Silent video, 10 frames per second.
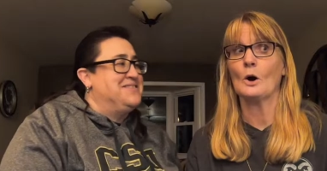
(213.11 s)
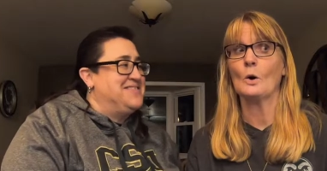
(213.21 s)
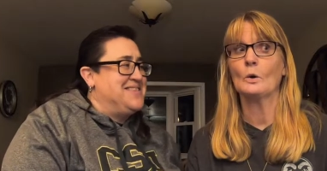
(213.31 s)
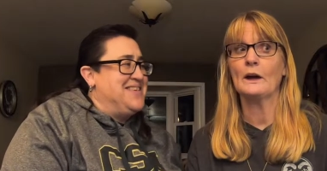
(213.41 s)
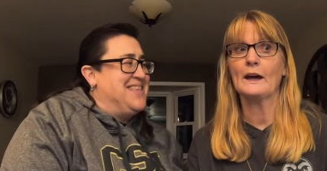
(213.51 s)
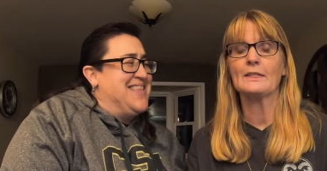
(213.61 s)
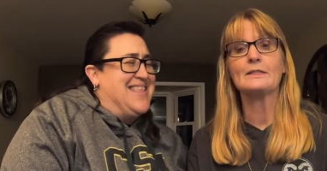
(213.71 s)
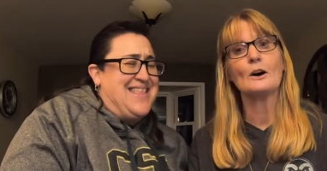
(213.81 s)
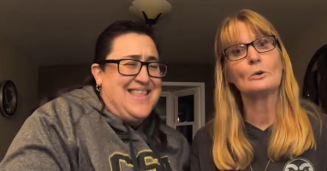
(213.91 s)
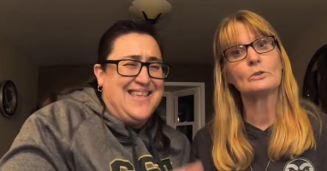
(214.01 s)
Speaker 1: Okay,
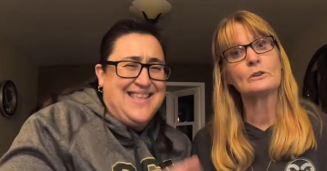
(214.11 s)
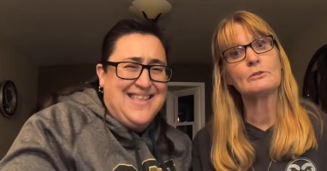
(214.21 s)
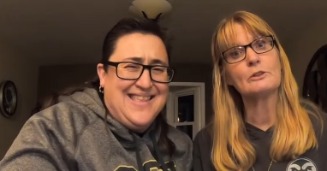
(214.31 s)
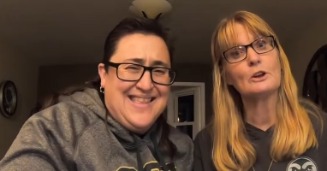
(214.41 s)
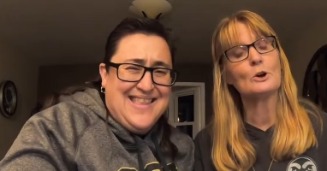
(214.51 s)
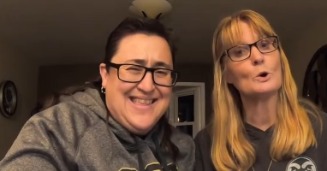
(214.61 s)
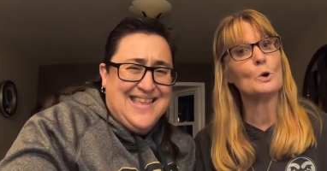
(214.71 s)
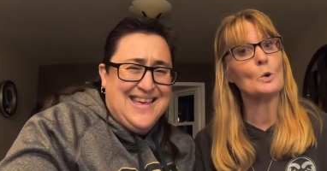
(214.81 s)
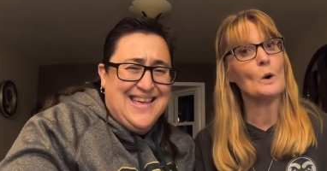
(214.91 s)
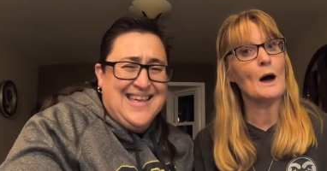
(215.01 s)
those of
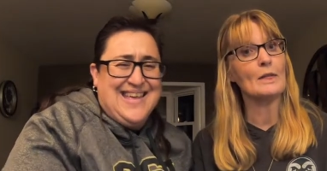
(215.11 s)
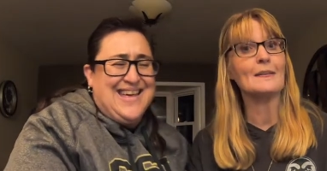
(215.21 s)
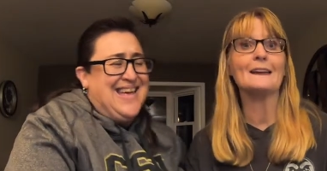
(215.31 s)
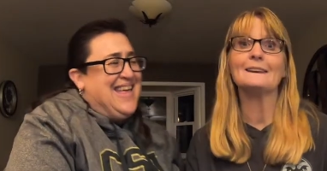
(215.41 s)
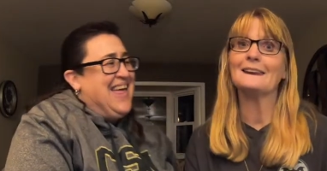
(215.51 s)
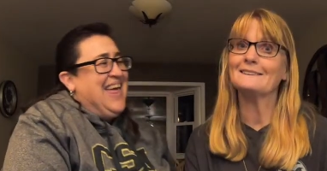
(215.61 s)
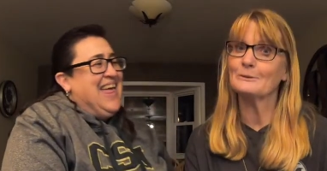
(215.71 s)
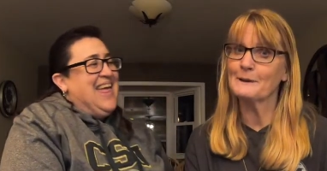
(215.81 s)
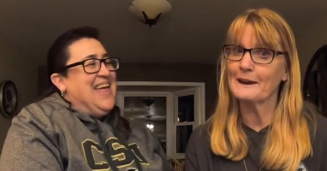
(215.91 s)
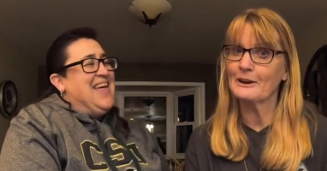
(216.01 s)
you that need to
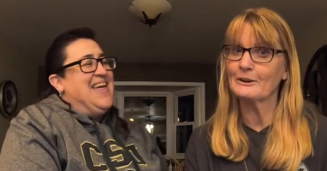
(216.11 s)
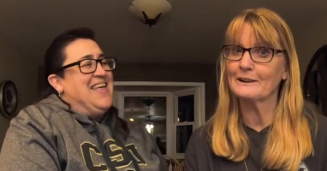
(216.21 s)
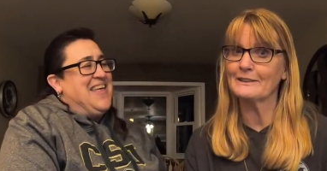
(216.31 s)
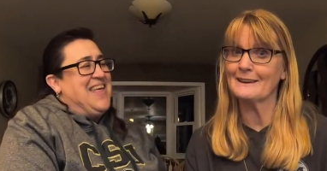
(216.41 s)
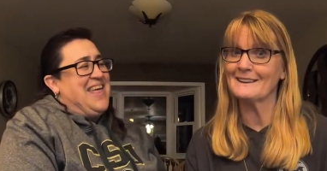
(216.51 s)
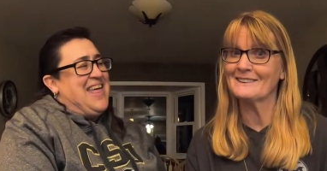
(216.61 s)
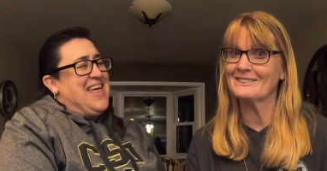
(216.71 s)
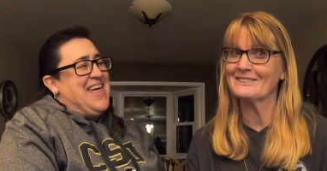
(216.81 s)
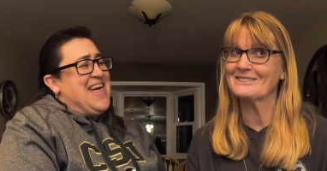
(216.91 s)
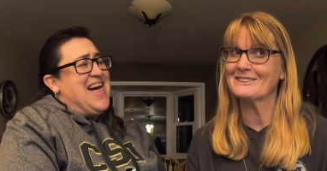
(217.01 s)
be hearing this,
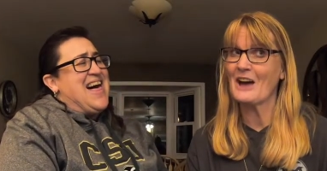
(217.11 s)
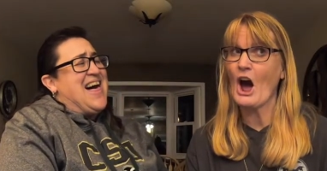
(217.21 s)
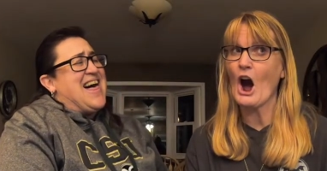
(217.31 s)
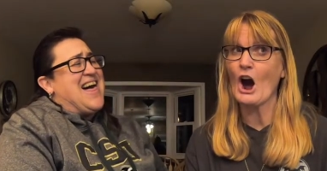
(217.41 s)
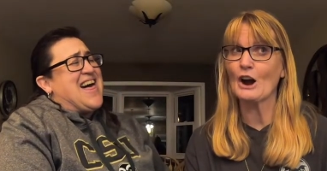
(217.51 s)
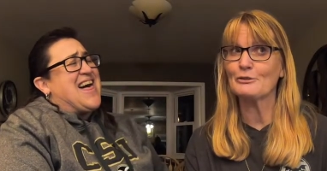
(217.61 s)
our